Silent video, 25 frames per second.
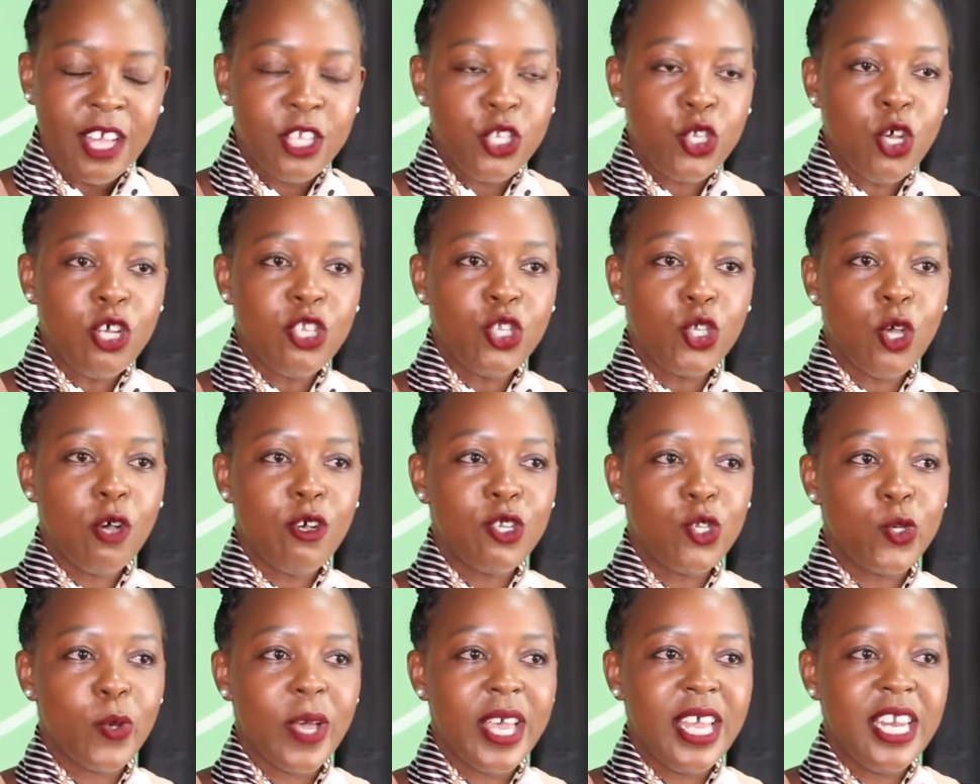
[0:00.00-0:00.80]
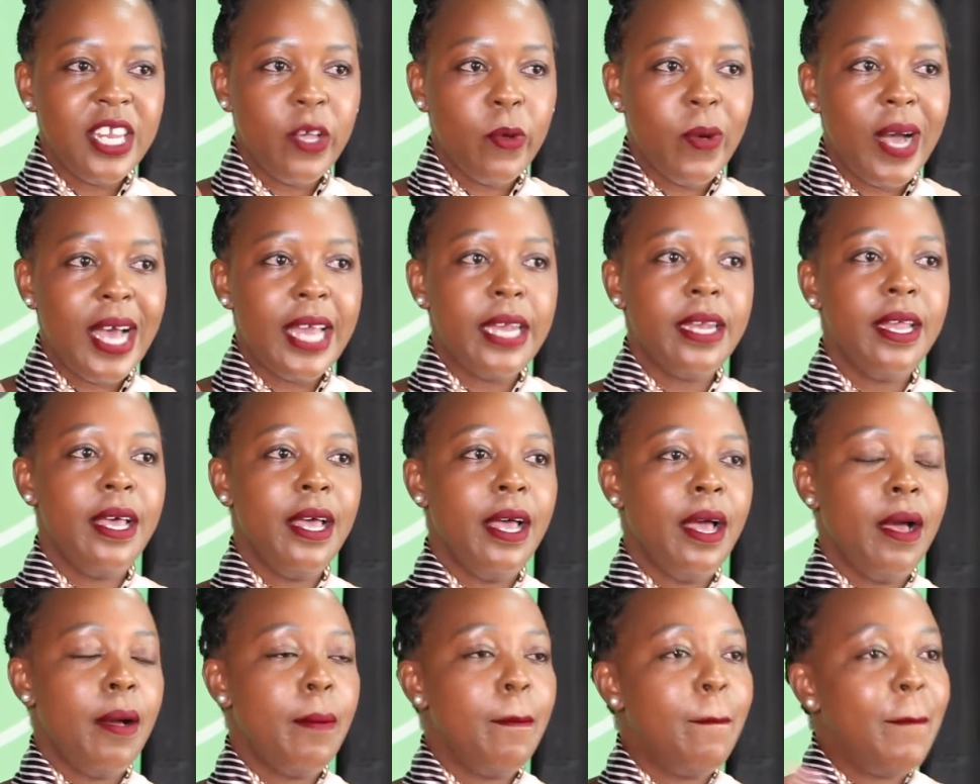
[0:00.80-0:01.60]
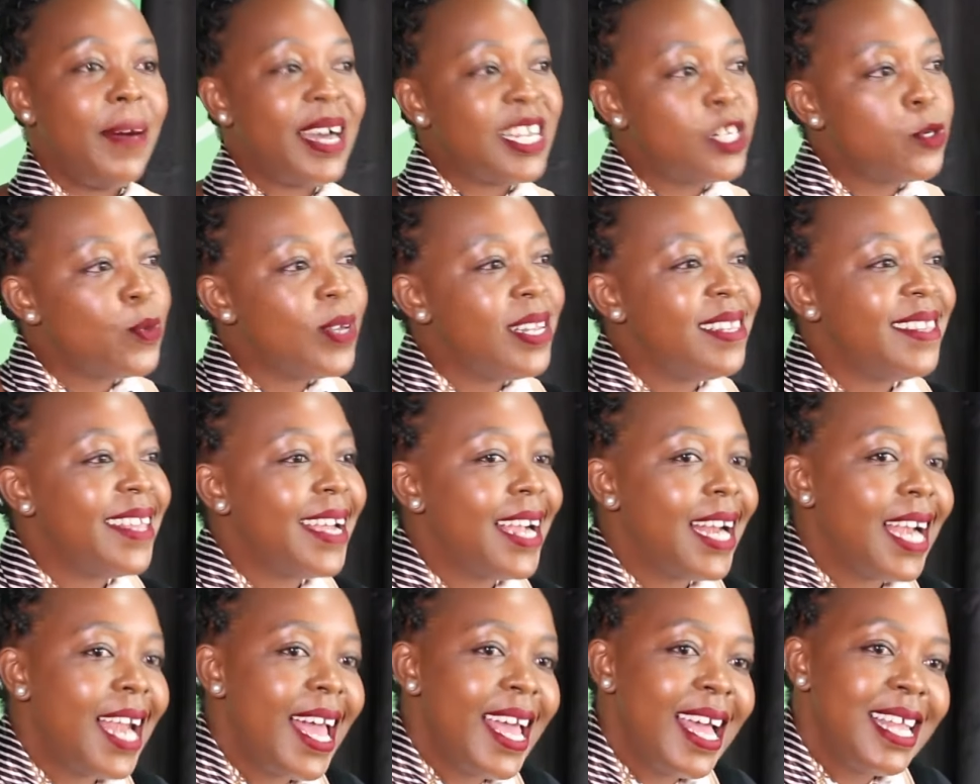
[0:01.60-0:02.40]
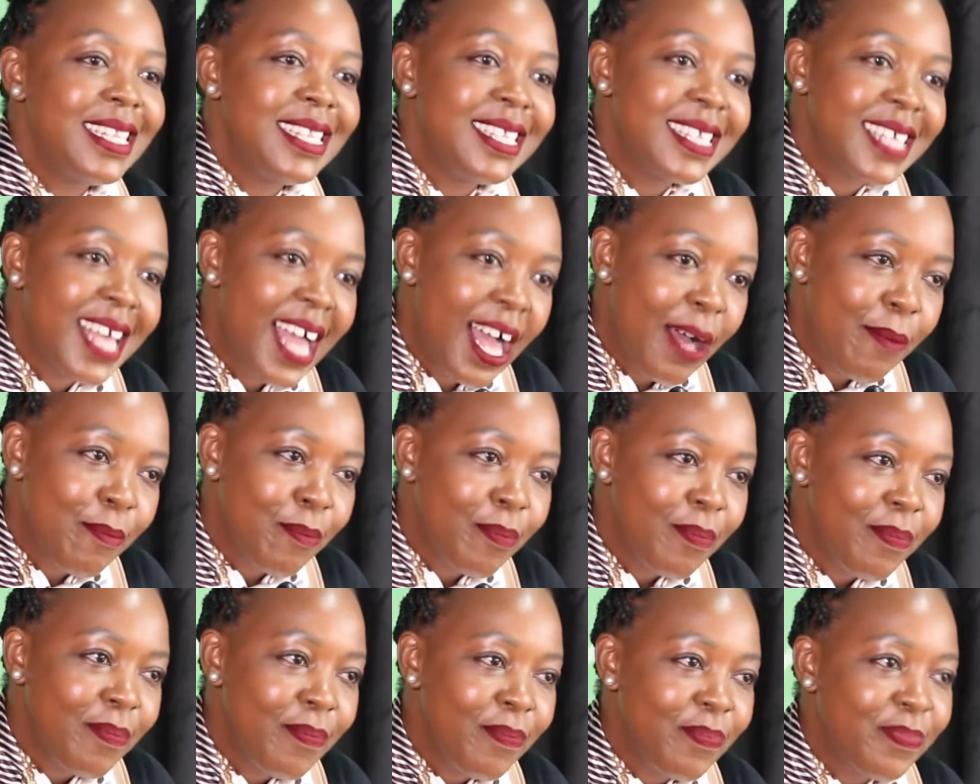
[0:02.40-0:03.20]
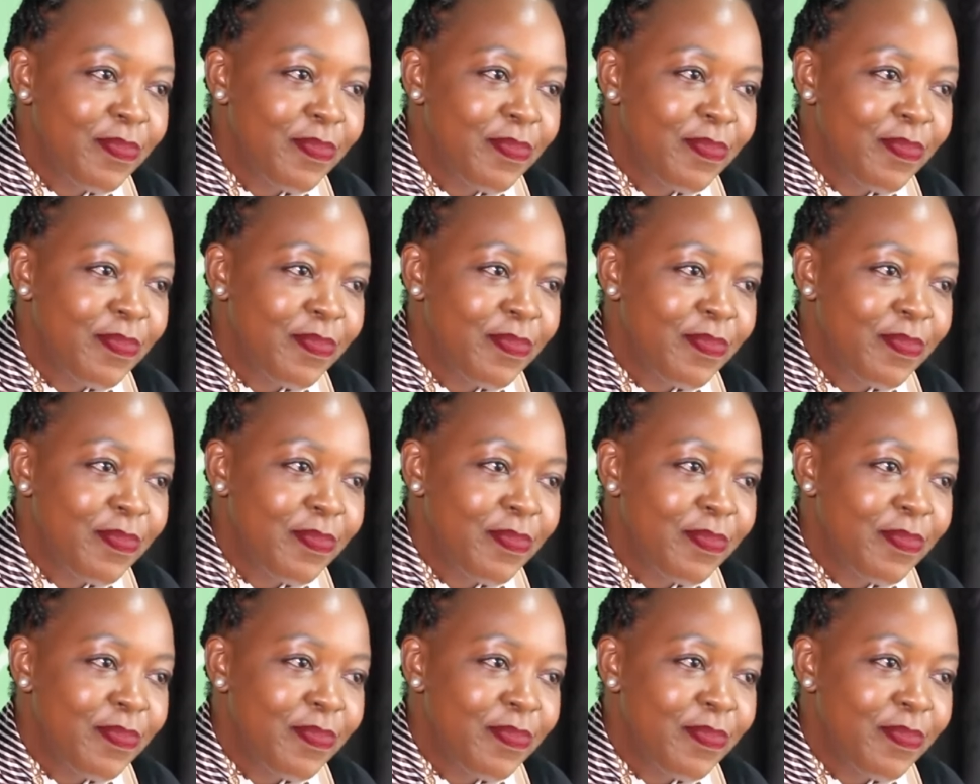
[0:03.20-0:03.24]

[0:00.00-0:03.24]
don't talk to anyone. But will the clients come?